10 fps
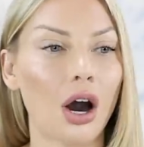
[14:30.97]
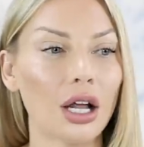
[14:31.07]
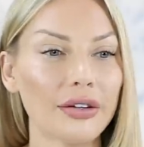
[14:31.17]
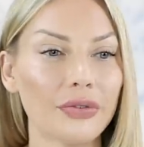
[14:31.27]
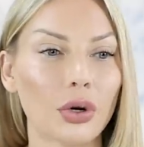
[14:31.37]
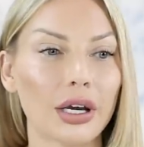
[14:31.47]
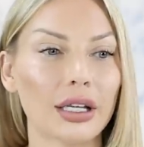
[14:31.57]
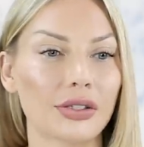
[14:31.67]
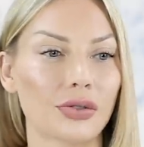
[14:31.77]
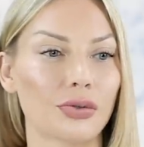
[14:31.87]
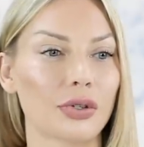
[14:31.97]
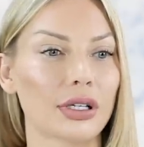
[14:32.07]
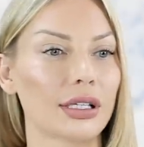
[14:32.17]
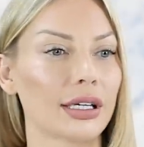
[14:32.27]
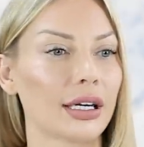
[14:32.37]
Olive oil is
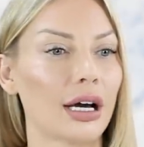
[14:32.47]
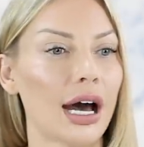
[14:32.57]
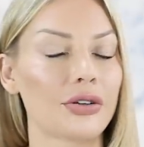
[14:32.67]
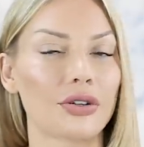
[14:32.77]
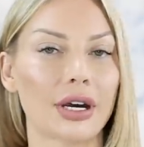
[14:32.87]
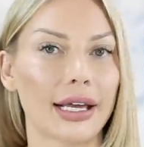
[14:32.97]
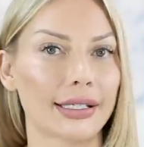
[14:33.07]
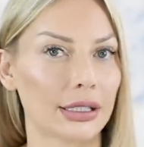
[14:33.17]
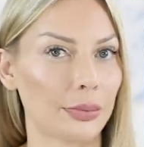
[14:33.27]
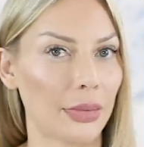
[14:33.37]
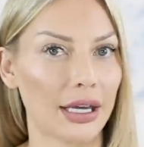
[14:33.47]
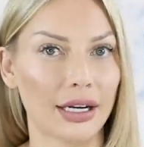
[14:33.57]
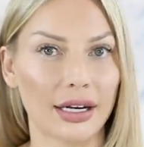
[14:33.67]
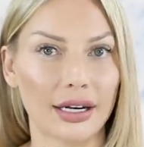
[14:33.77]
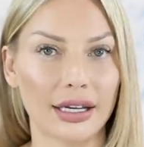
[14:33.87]
really
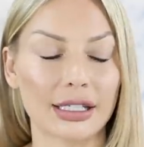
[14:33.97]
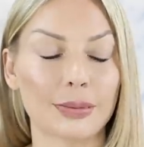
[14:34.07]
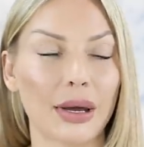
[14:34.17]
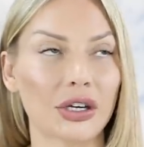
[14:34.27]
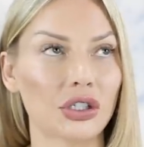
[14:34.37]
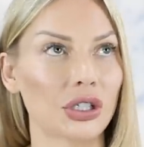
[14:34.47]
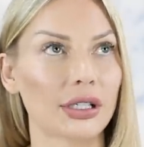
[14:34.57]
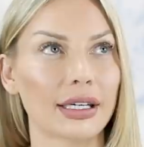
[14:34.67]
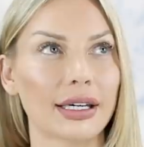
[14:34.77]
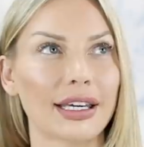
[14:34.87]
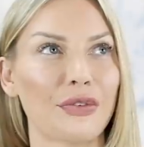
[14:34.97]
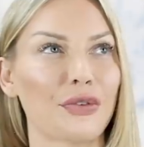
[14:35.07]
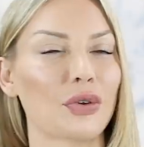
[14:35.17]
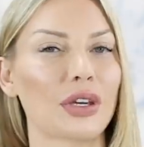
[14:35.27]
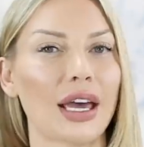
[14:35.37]
underestimated, especially if
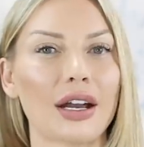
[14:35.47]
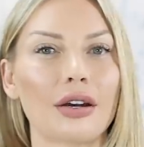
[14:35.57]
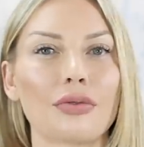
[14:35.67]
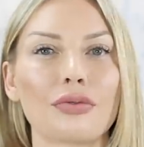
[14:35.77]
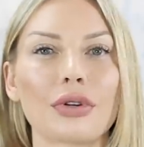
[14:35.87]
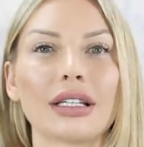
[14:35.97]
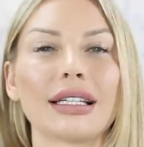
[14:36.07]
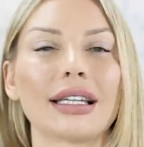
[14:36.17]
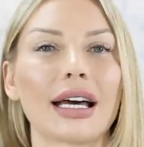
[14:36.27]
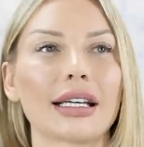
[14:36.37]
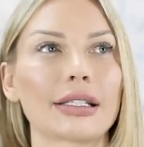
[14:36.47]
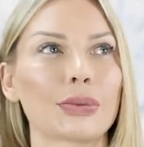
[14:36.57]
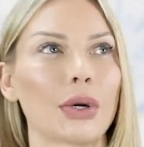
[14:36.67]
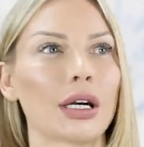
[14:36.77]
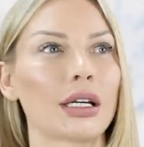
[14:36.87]
you get a really nice
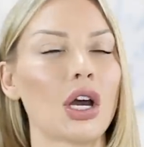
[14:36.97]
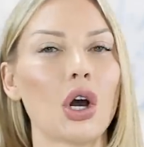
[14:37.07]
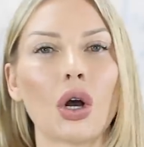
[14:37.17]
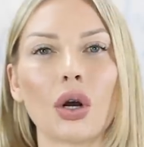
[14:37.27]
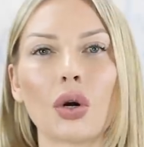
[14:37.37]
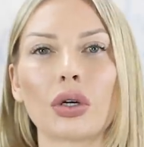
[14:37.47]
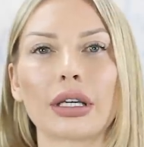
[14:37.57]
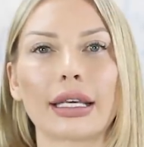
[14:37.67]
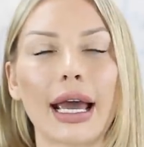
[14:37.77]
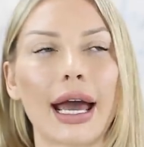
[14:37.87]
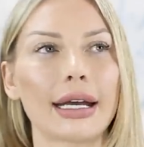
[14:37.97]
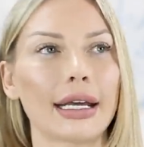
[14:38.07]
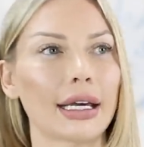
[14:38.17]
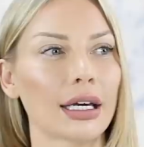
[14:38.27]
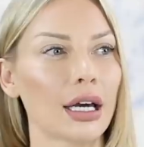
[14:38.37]
one,
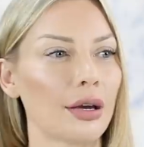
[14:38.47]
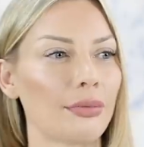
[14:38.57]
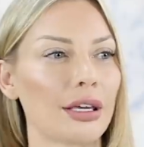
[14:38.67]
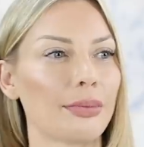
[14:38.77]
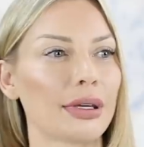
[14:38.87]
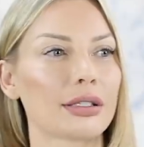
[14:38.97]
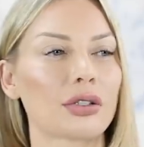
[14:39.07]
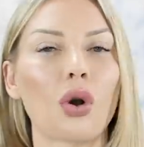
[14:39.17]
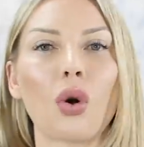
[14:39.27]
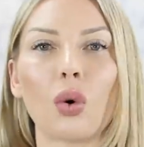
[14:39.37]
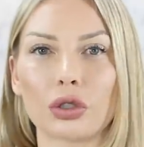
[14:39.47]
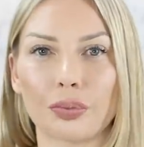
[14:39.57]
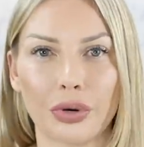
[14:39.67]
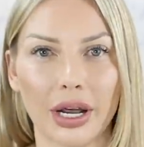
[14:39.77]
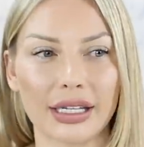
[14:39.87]
organic, maybe it's
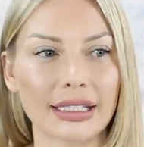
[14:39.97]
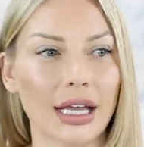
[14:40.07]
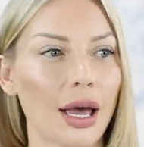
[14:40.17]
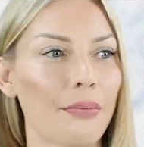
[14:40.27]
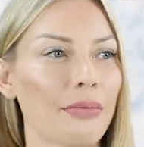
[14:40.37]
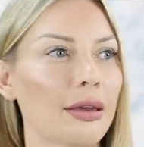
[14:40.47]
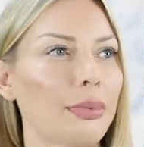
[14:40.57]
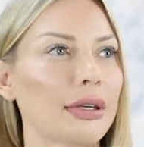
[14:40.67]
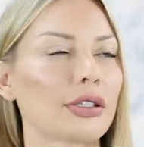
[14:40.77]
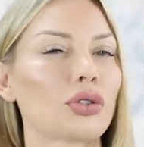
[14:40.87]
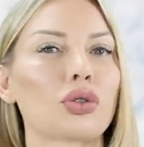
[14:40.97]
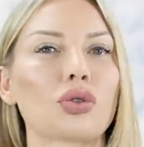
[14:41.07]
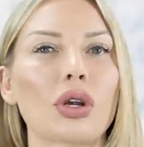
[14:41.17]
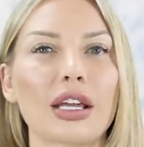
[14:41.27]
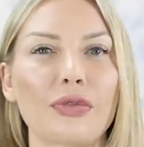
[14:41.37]
cold pressed, maybe it's
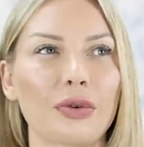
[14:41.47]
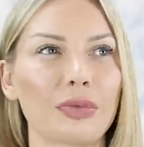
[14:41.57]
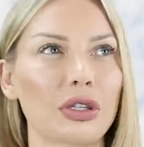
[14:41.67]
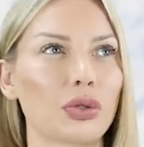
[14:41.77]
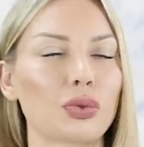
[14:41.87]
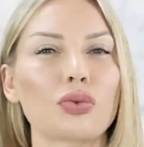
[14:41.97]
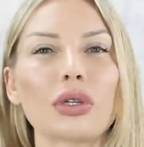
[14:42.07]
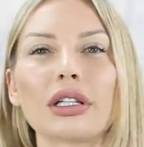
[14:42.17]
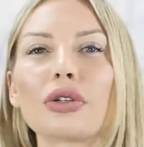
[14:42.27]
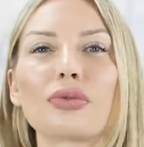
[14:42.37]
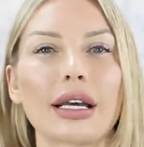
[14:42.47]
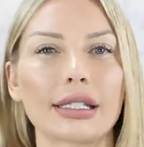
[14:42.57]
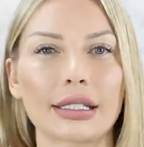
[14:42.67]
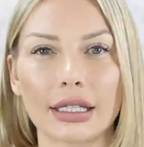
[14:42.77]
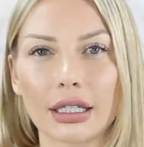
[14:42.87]
straight from this really
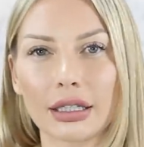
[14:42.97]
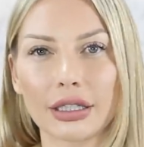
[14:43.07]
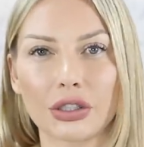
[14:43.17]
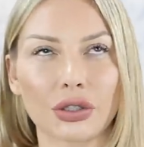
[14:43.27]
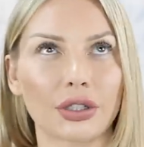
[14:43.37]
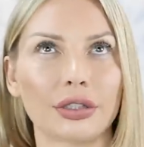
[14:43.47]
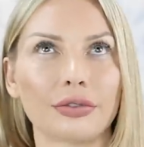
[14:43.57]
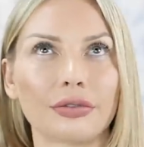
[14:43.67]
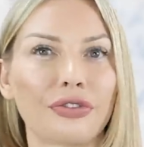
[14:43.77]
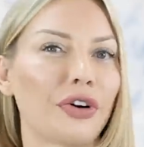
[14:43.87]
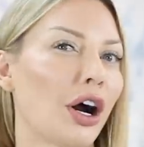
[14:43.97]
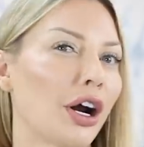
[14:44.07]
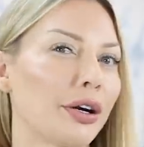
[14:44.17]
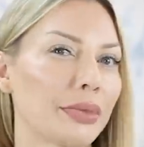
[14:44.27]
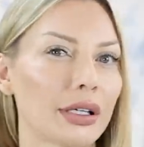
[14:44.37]
rustic little
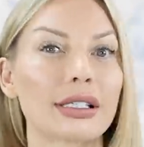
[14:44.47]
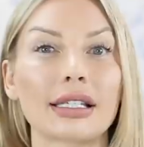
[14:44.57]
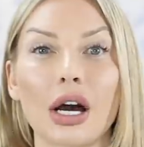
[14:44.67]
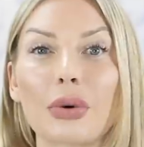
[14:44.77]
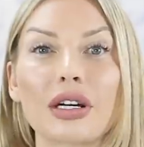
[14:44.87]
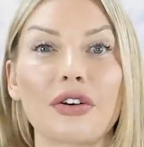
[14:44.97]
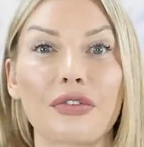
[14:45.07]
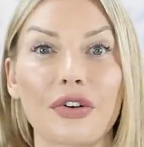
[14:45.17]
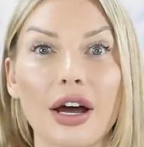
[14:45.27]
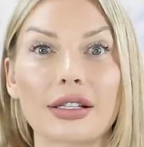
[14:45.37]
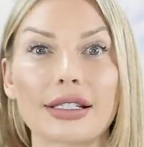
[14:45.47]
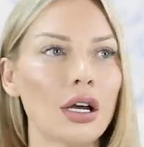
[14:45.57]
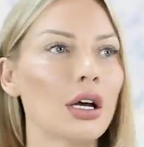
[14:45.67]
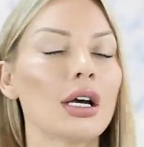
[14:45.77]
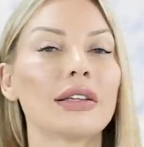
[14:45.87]
farm somewhere in France.